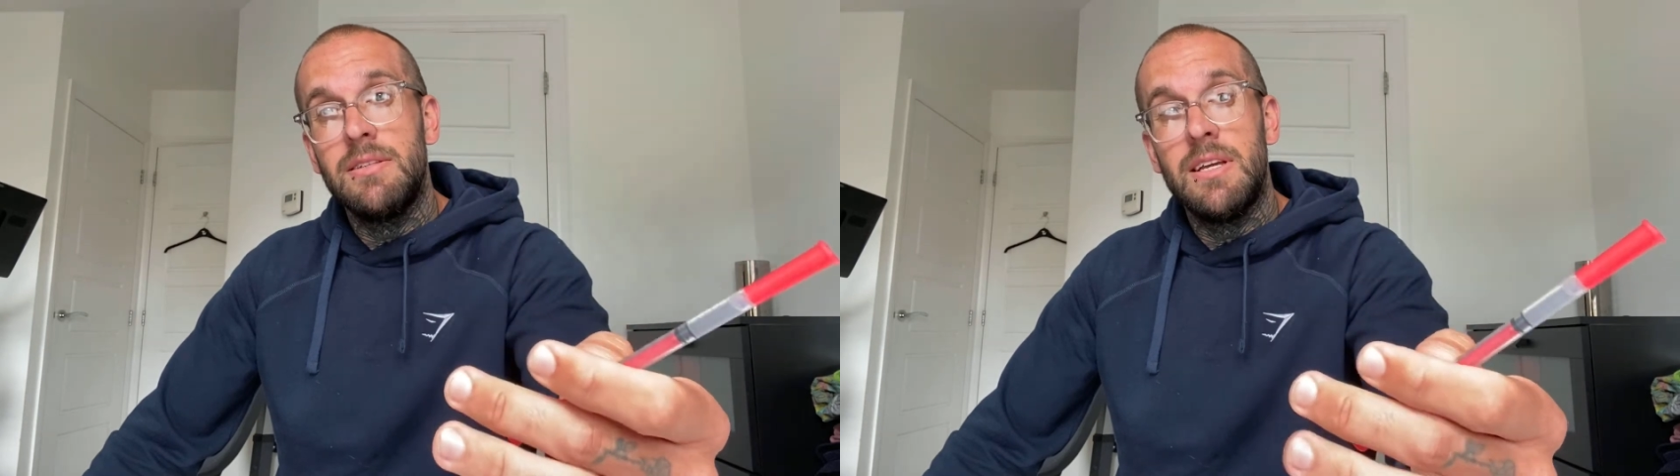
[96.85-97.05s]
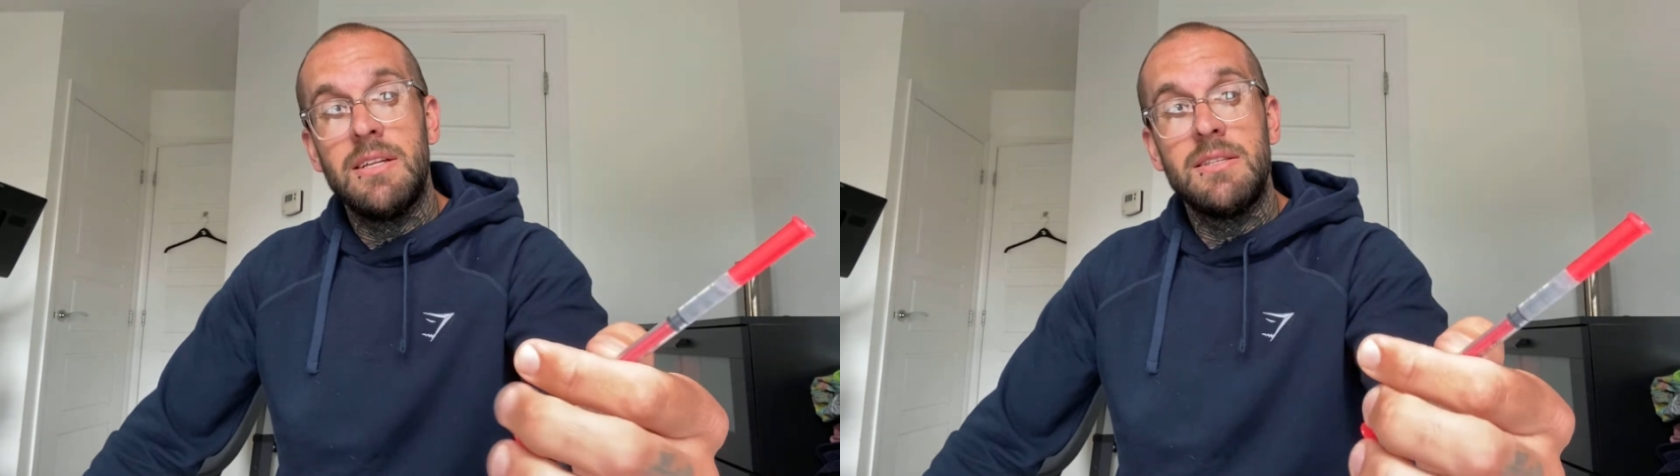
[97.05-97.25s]

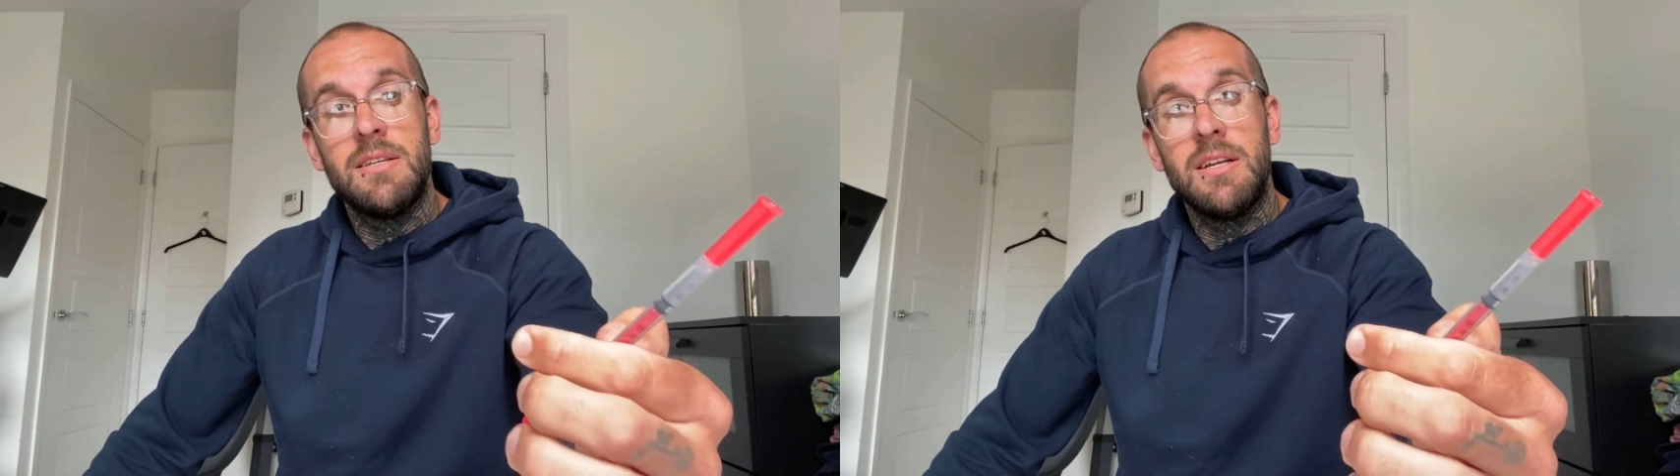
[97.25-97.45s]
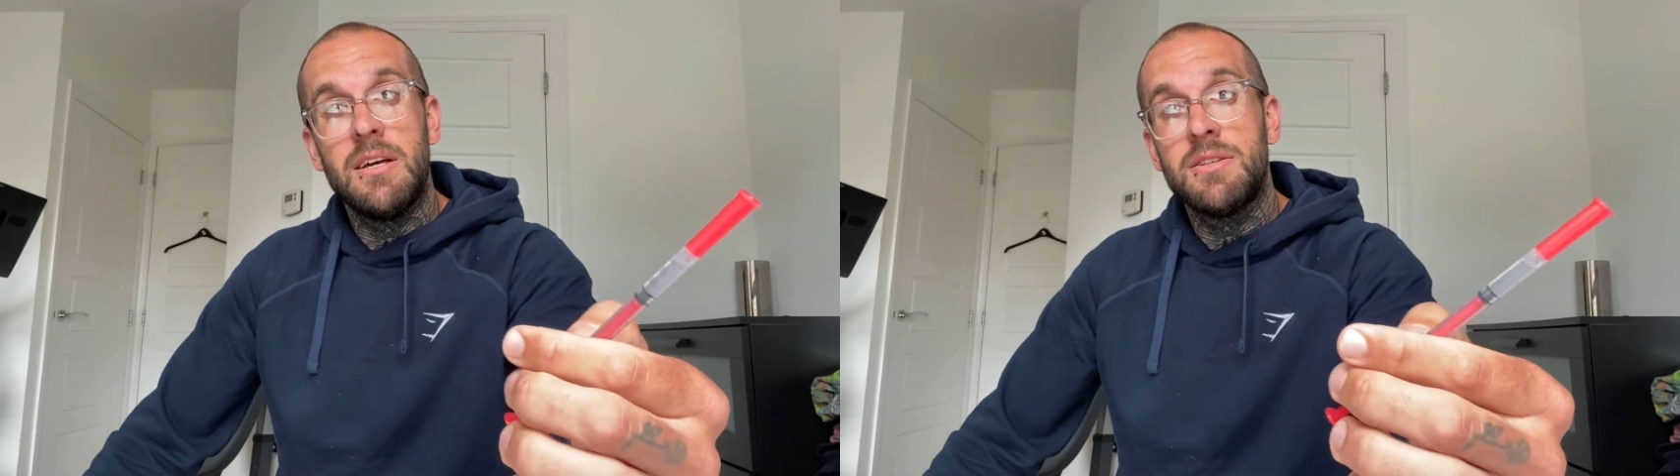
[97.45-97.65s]
into
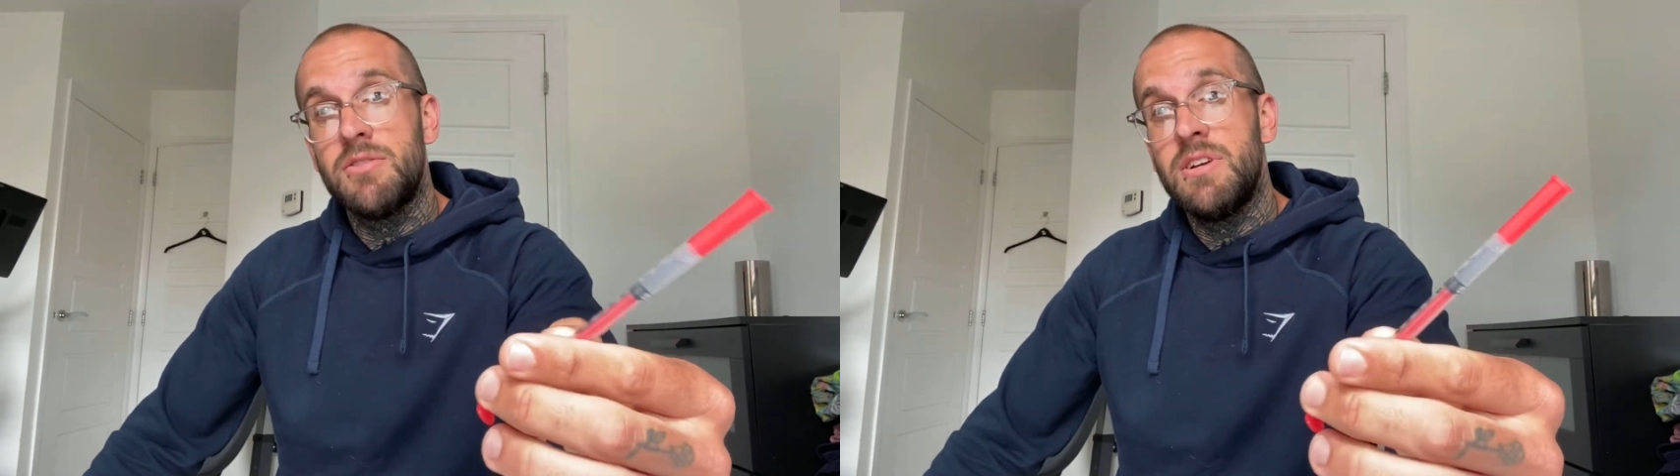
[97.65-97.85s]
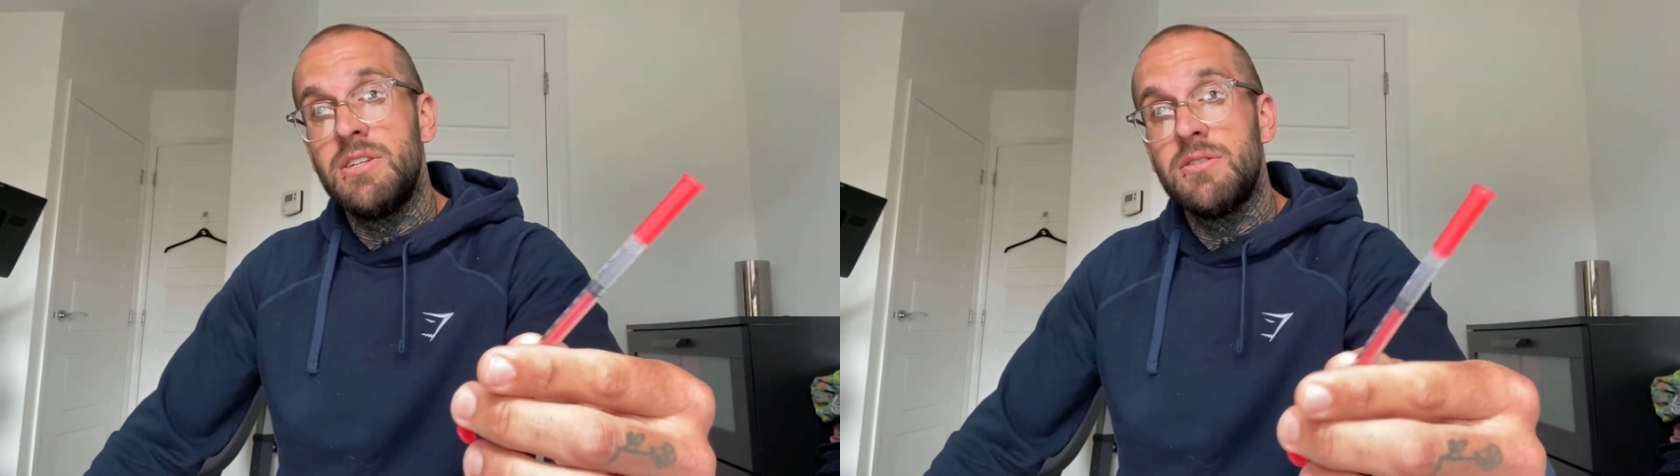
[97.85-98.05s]
the
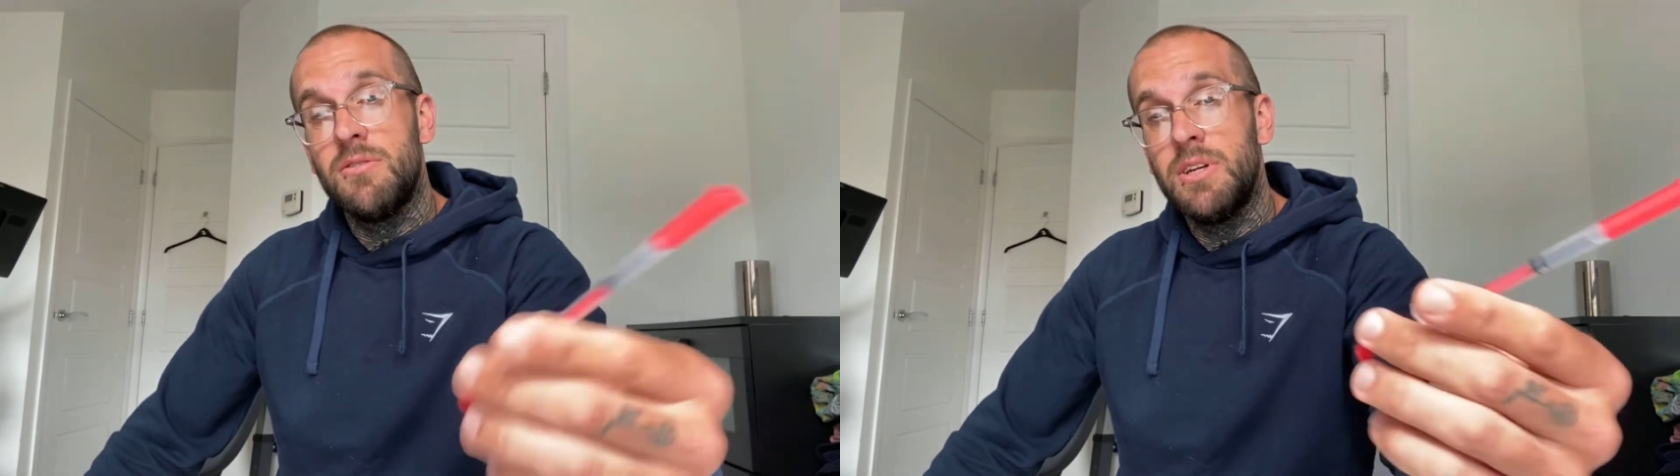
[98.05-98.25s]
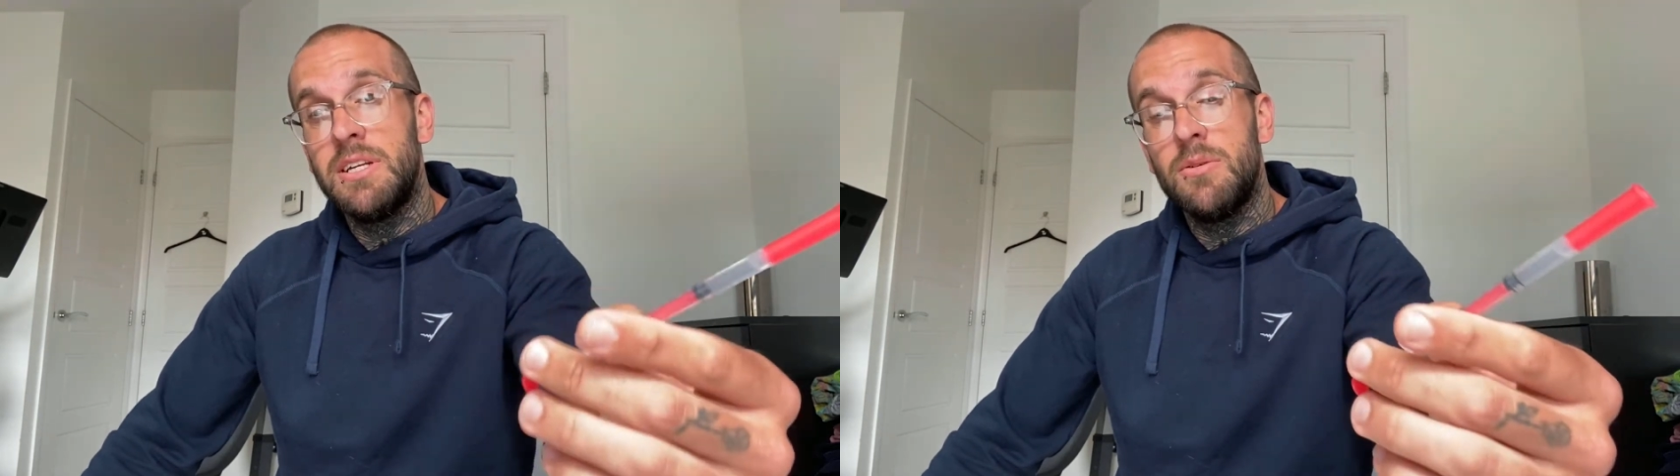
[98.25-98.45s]
syringe
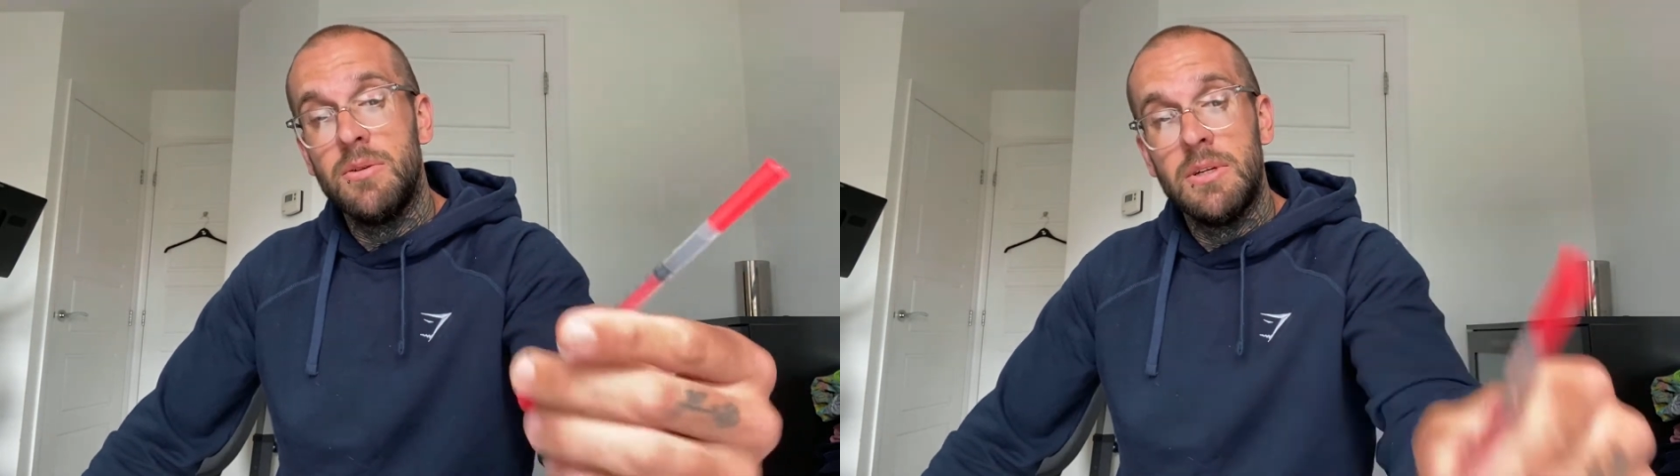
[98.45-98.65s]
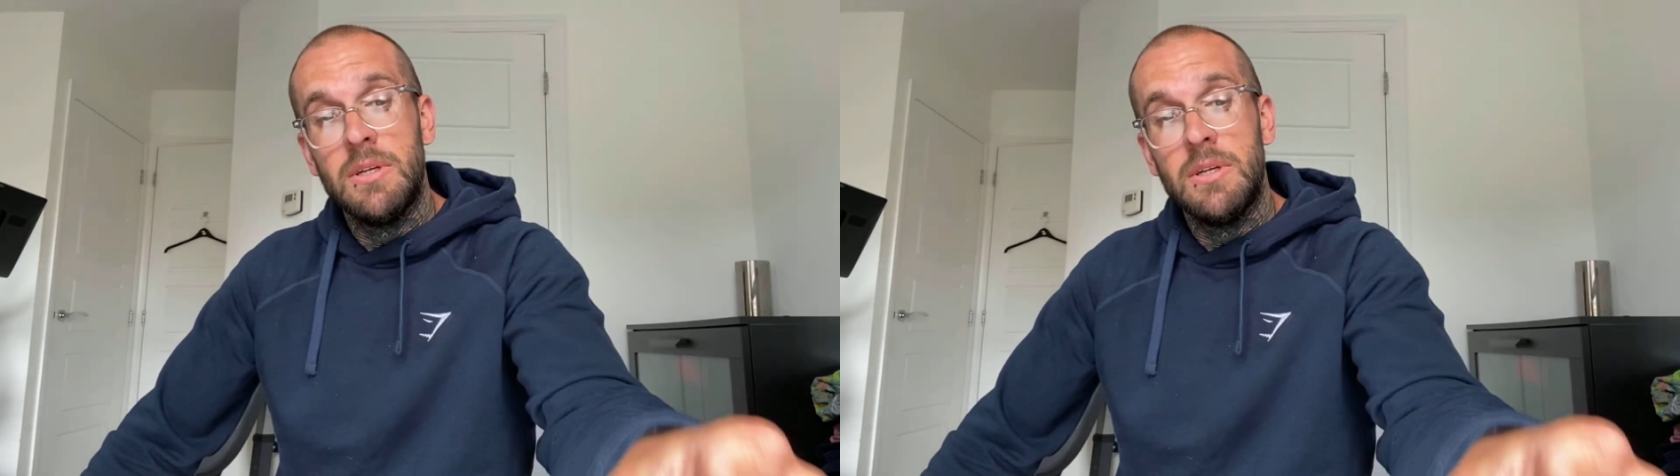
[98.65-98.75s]
or needle.